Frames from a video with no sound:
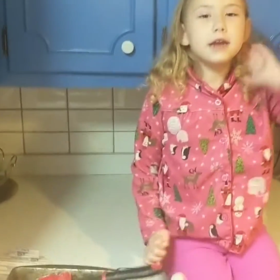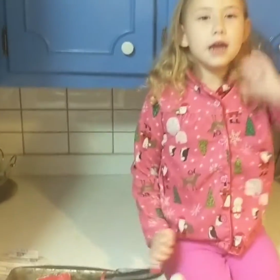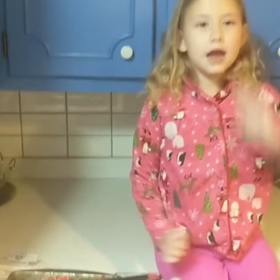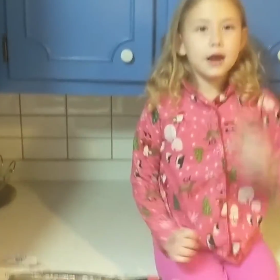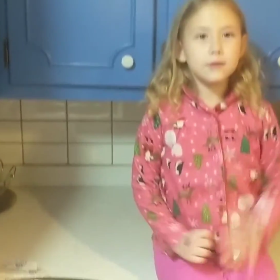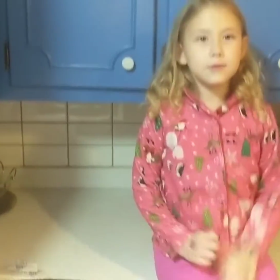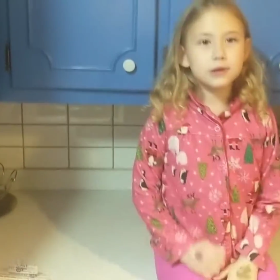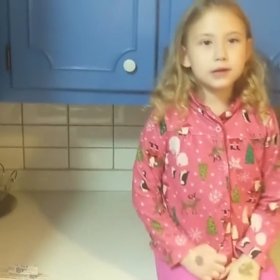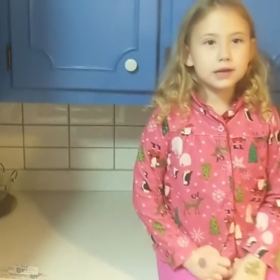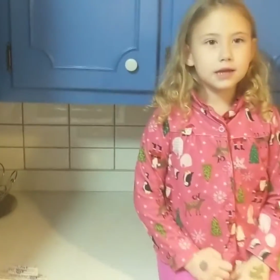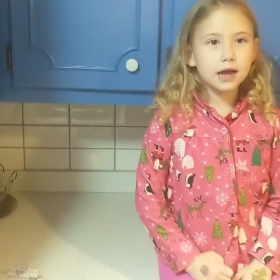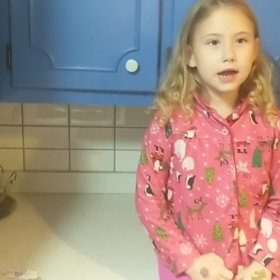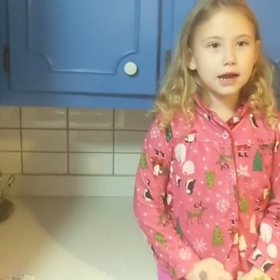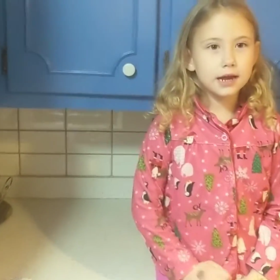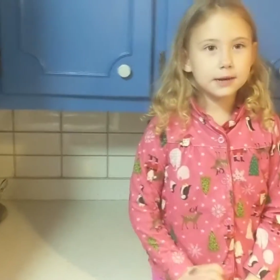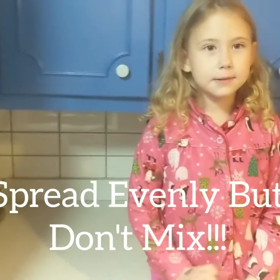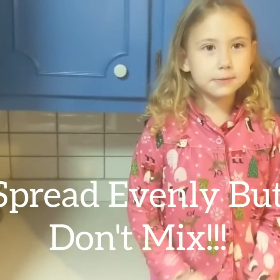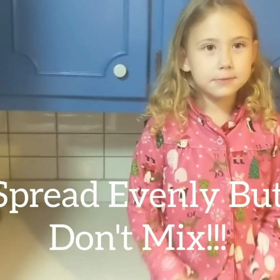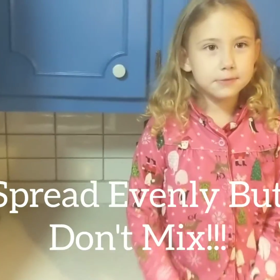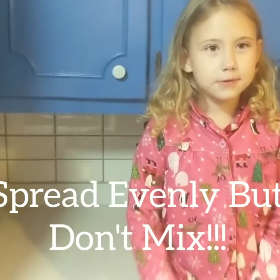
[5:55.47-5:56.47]
Now we're
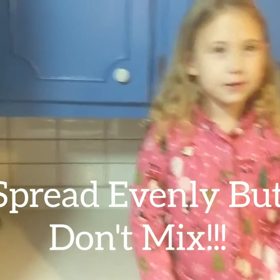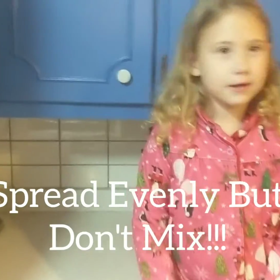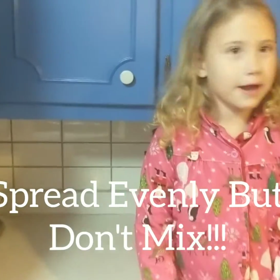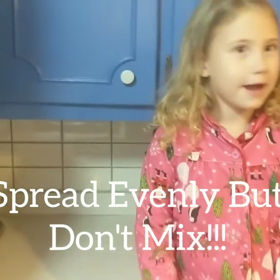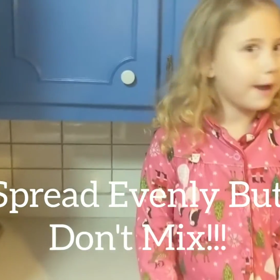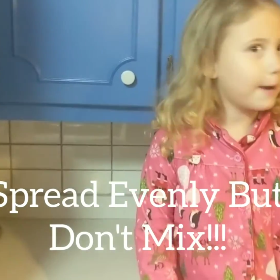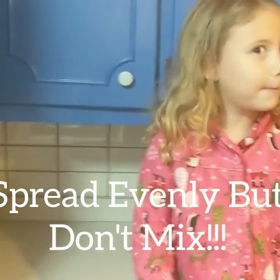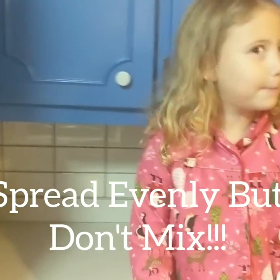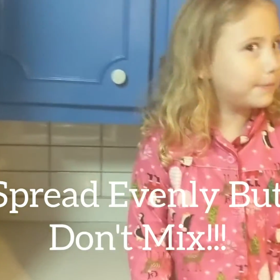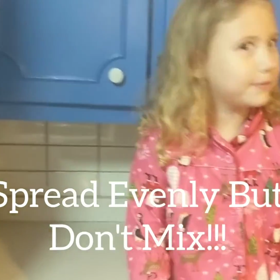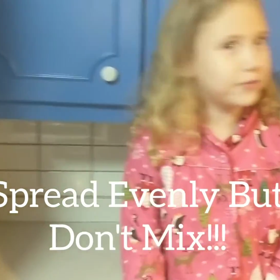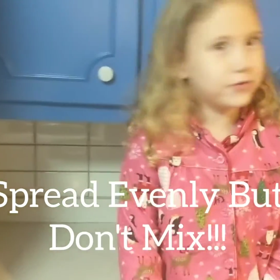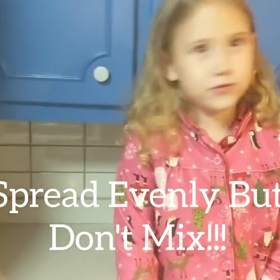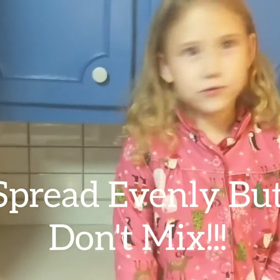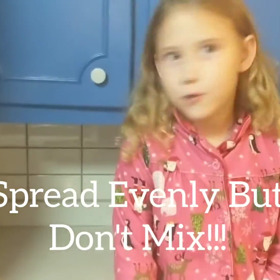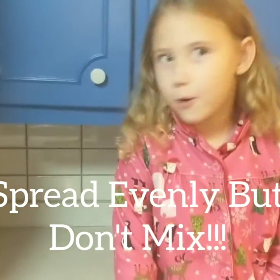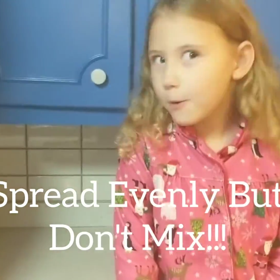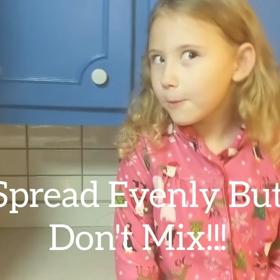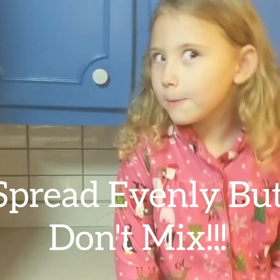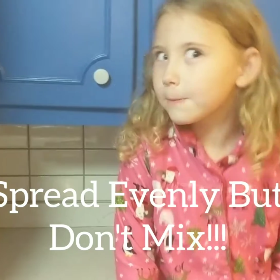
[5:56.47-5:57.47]
gonna put it out, but
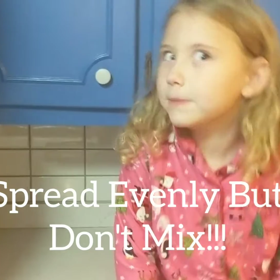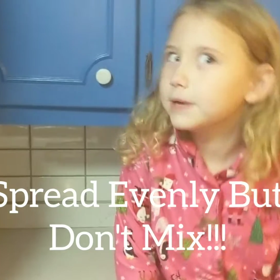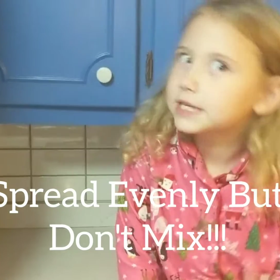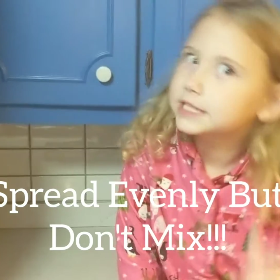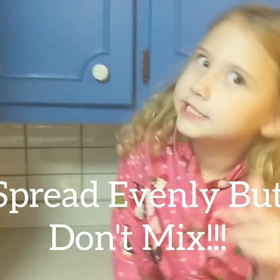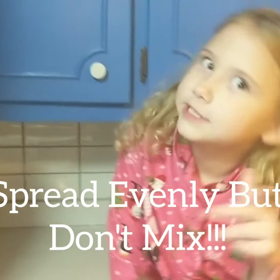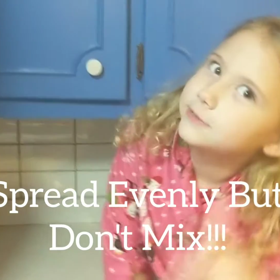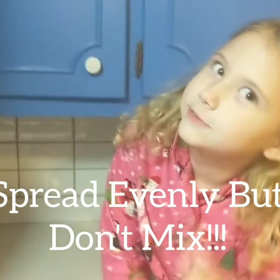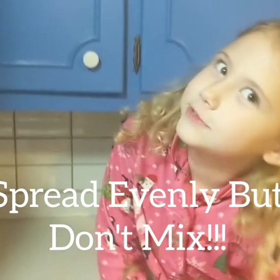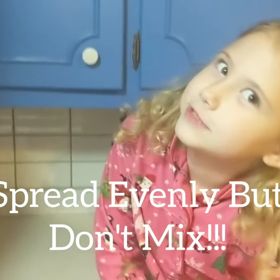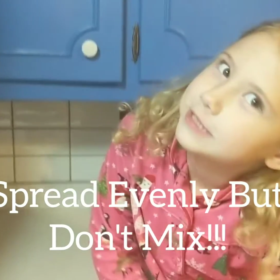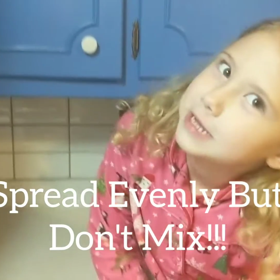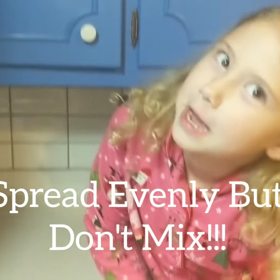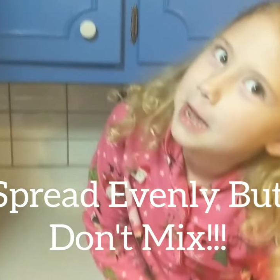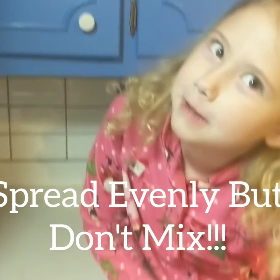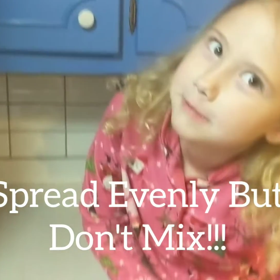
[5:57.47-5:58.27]
don't mix it with the